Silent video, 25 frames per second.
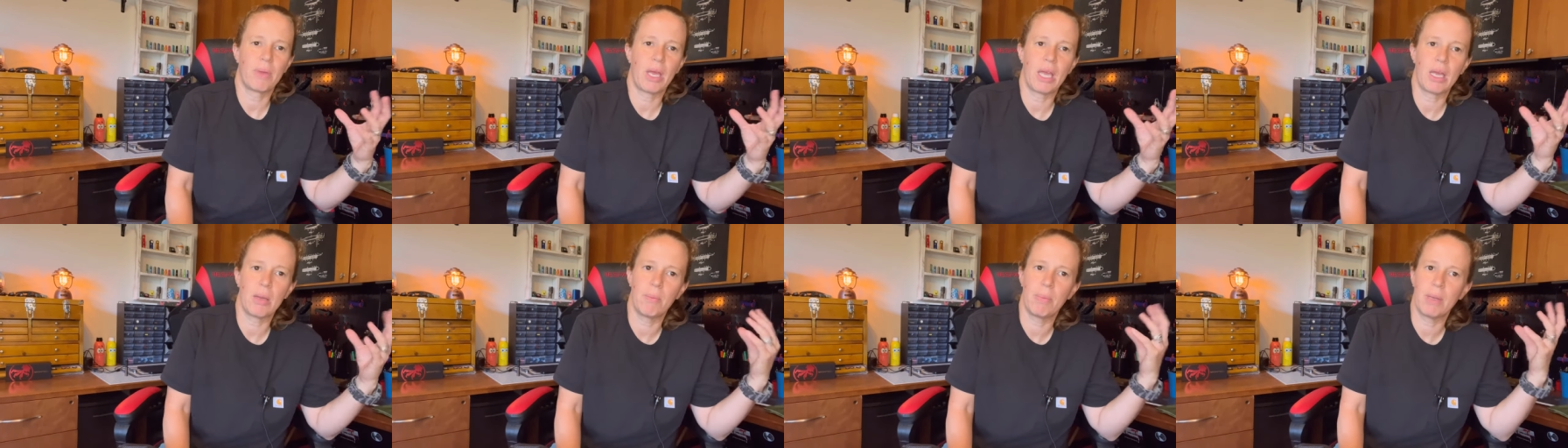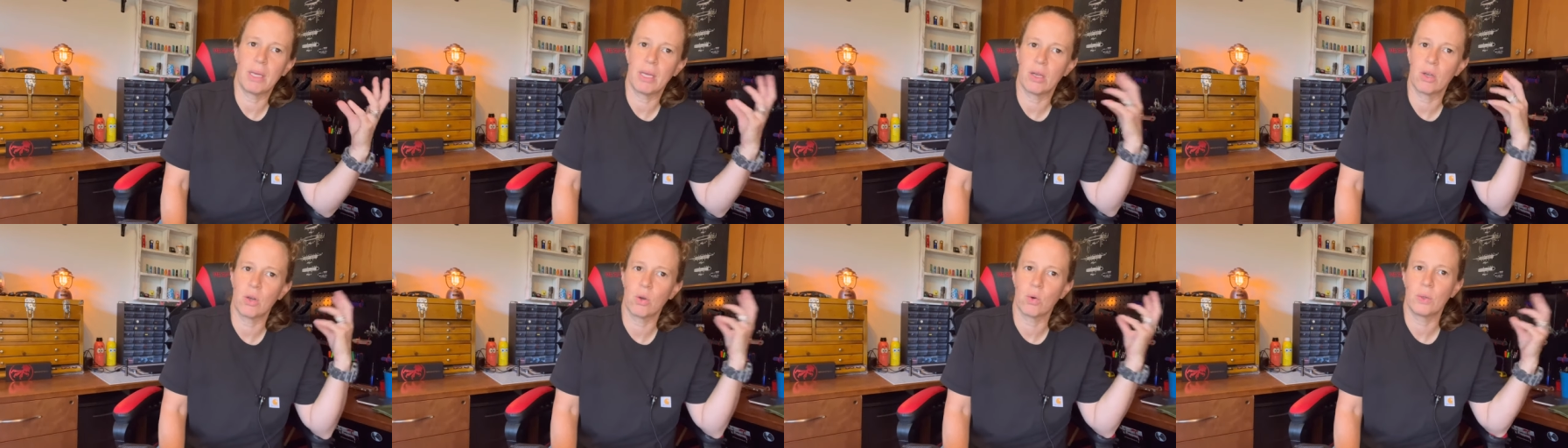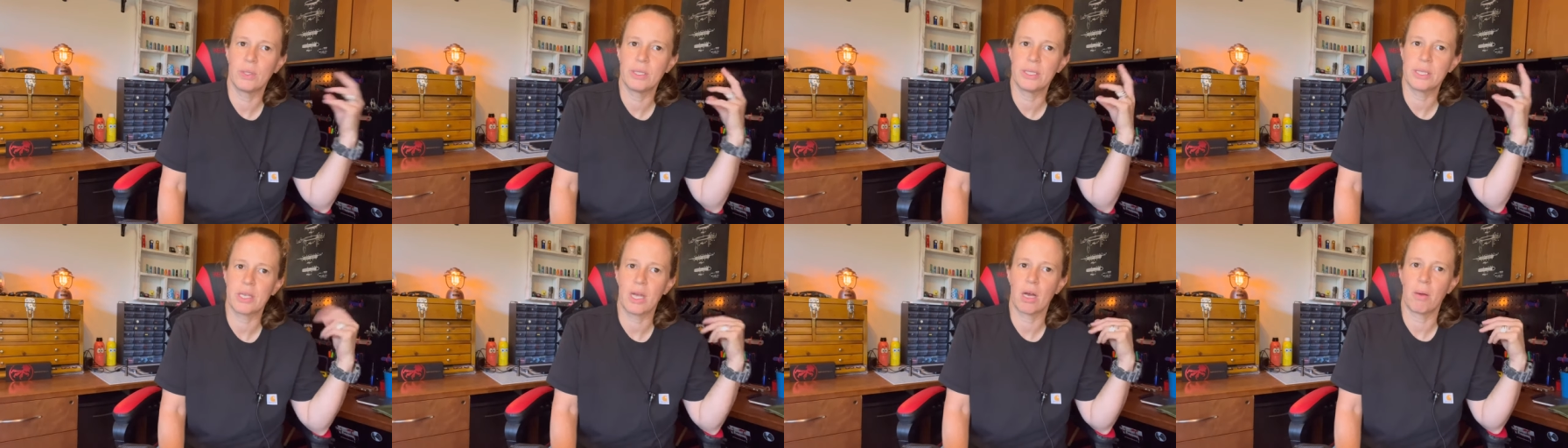ambient
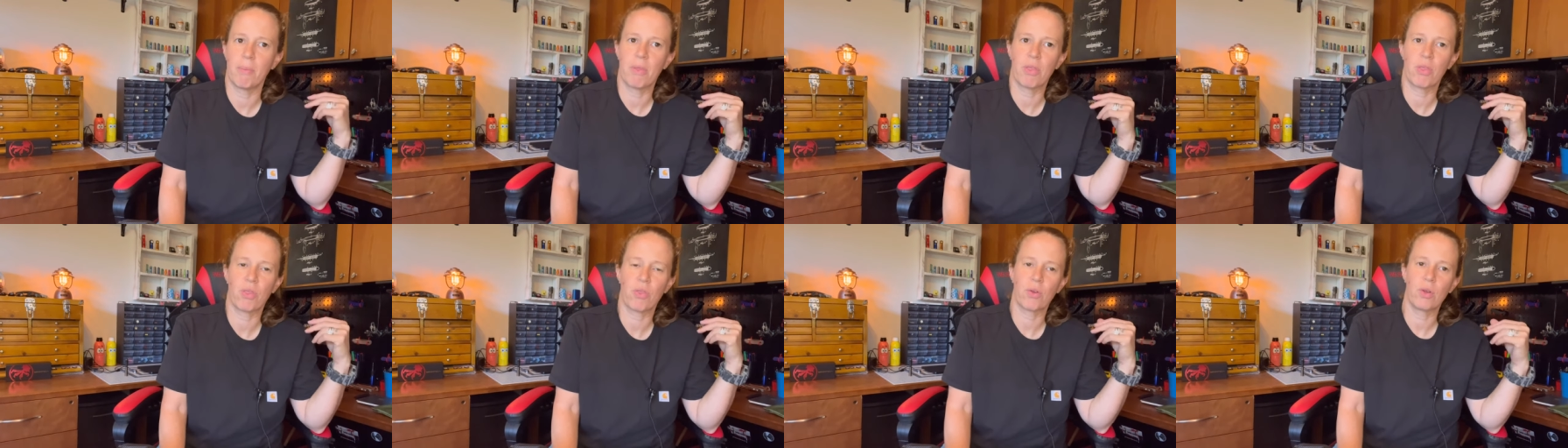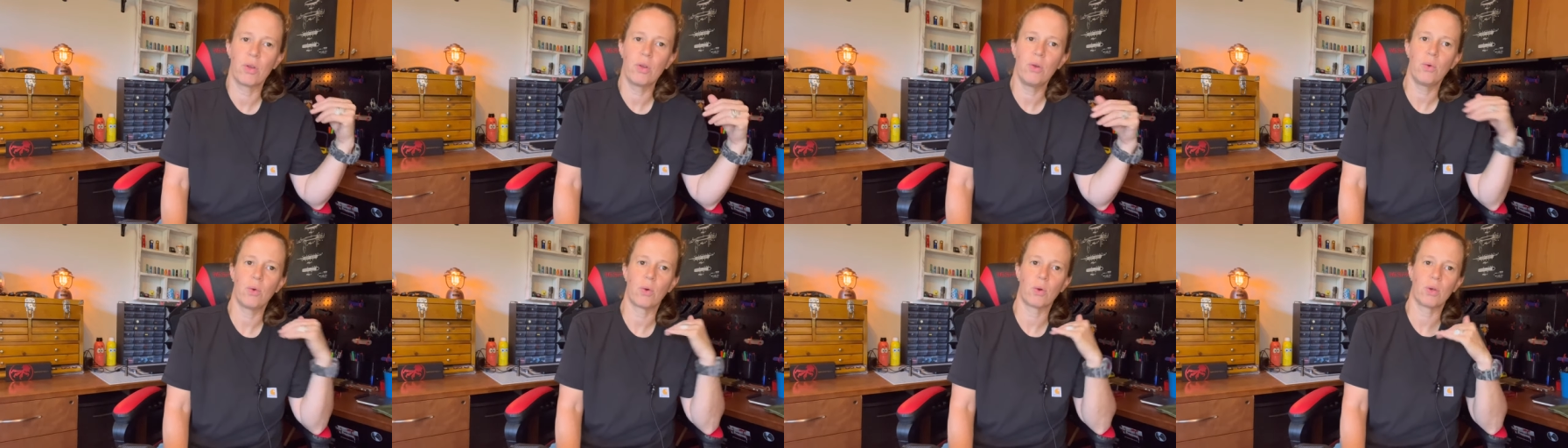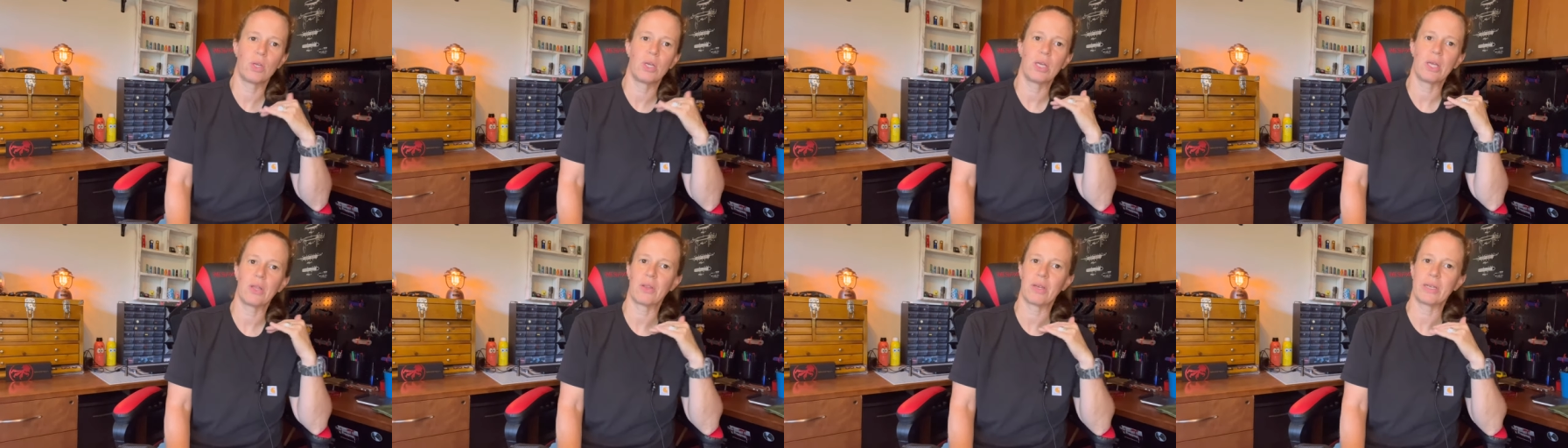noise coming through or
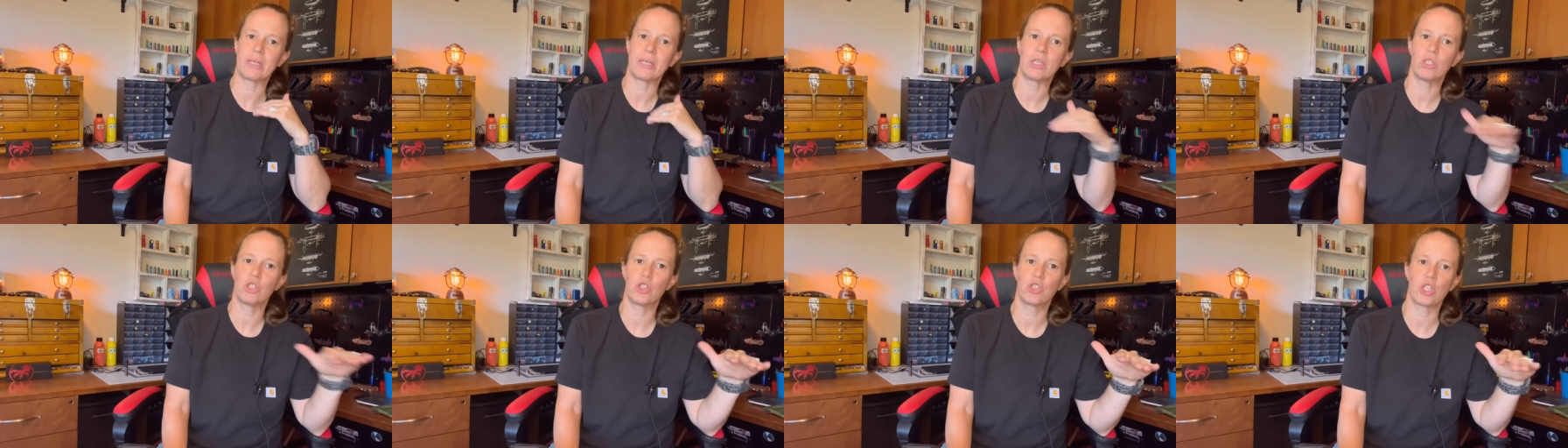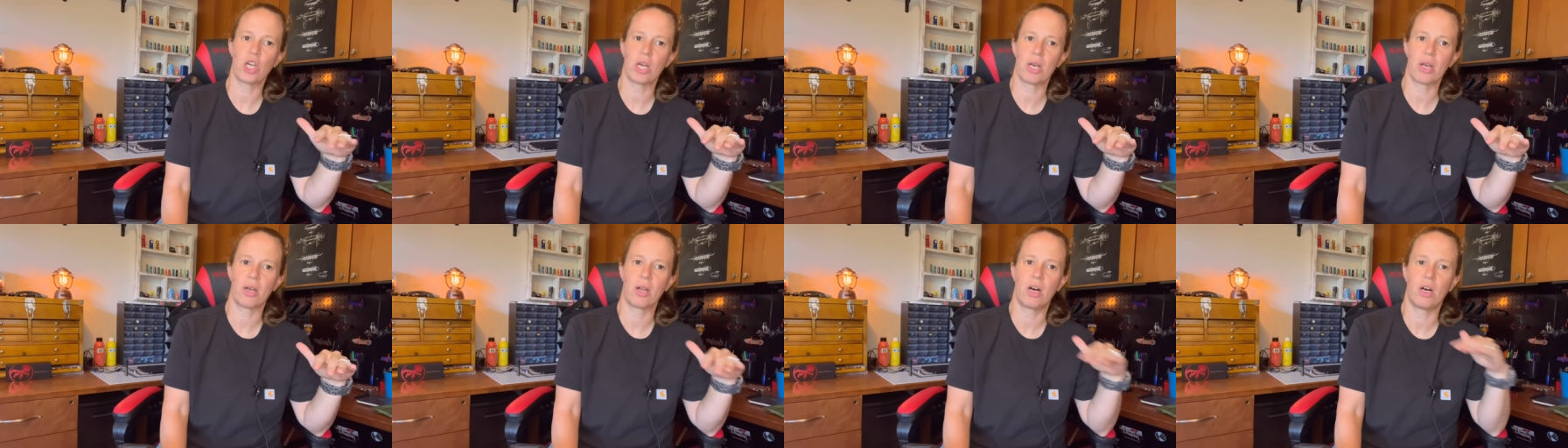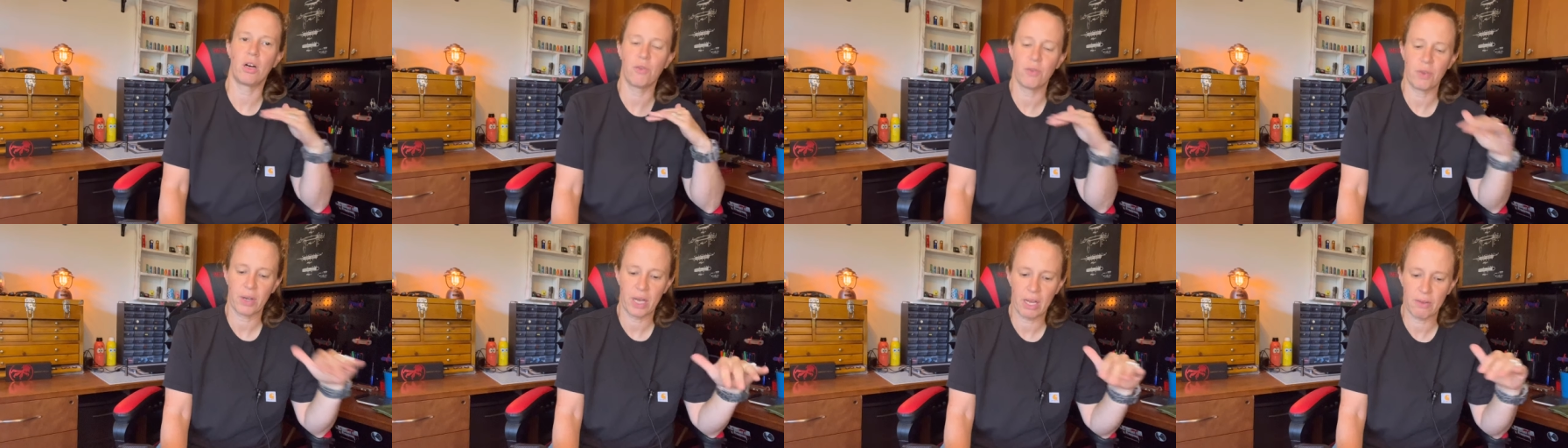you can like shut it
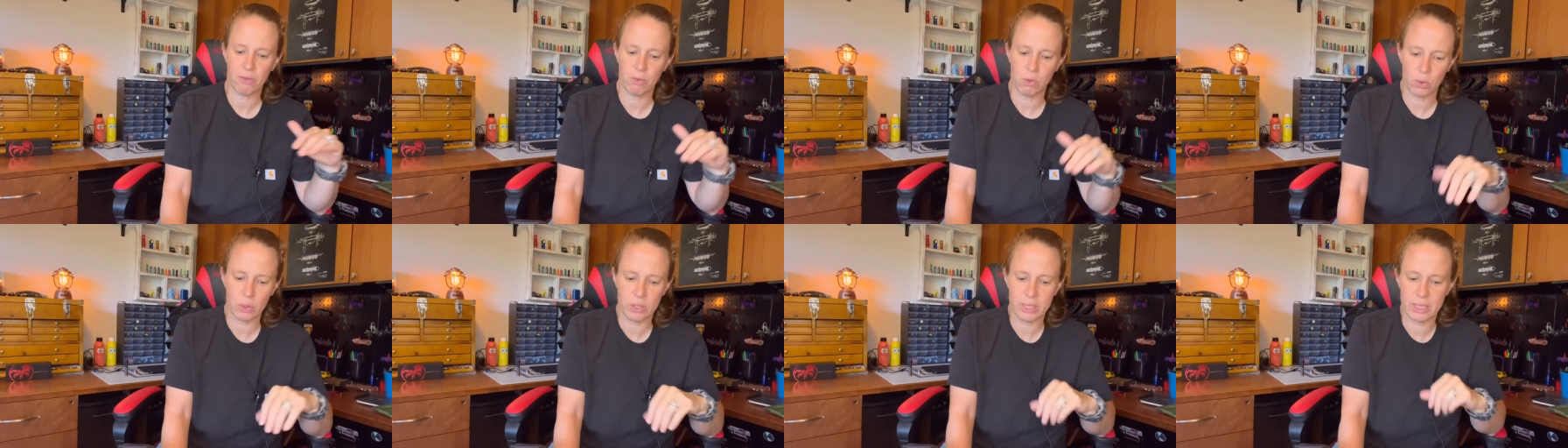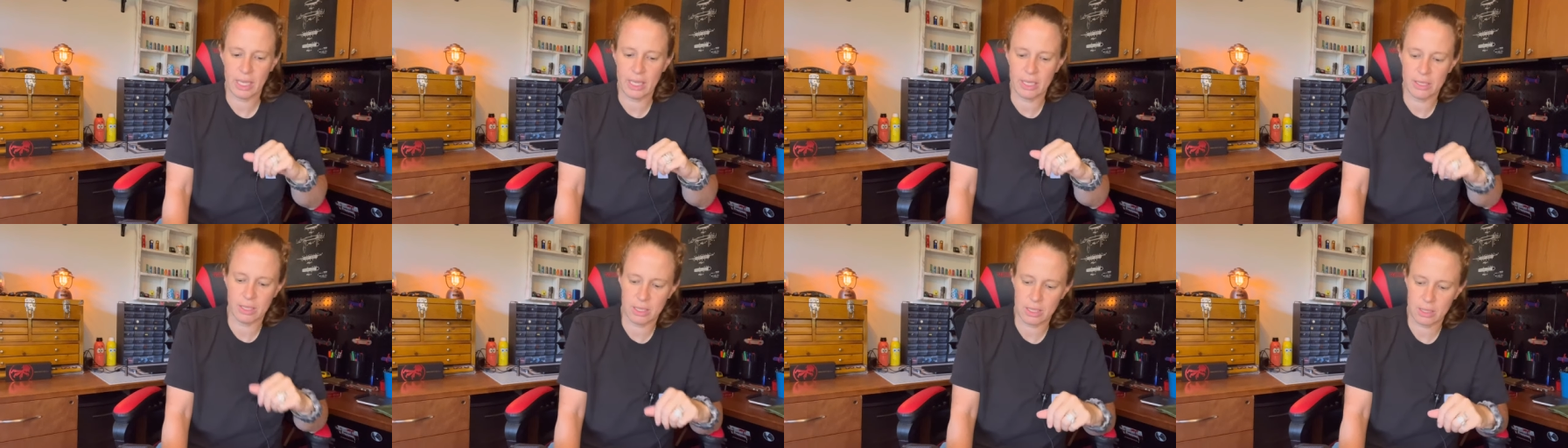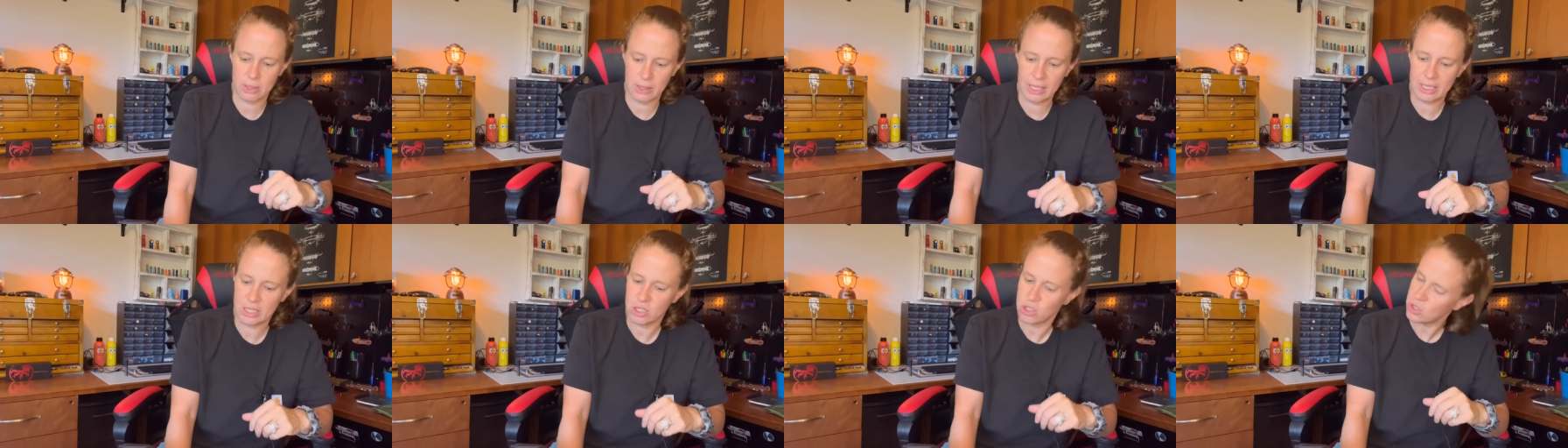off and have noise
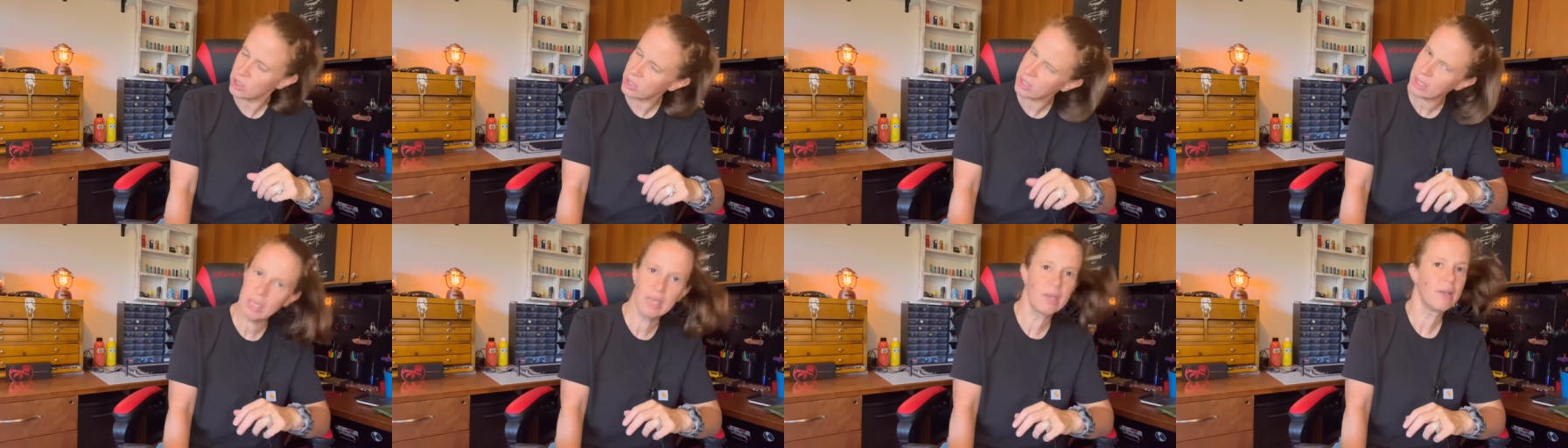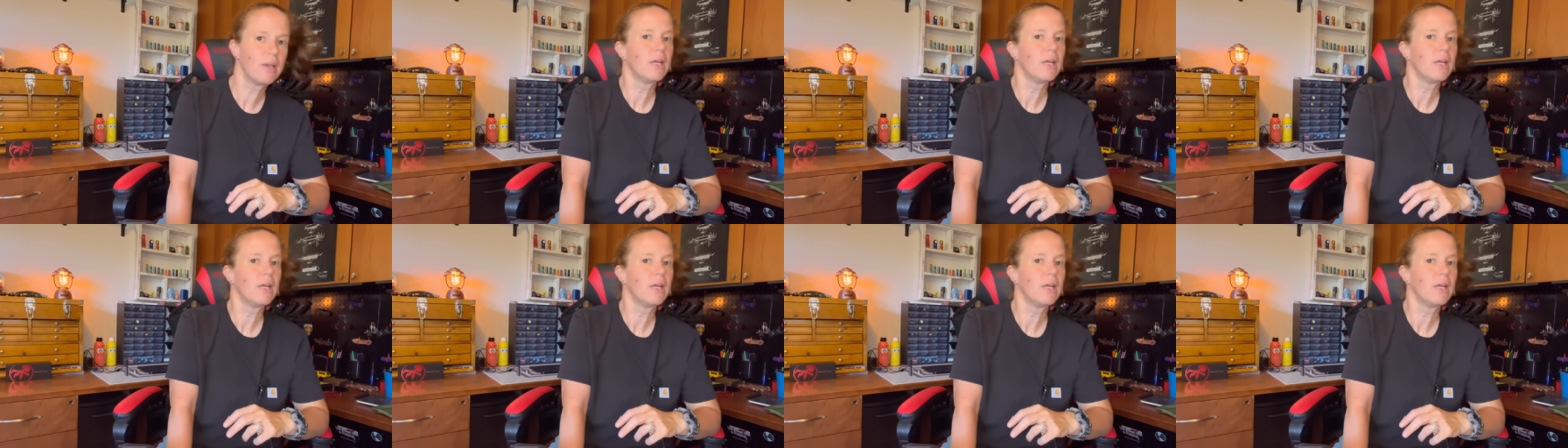cancellation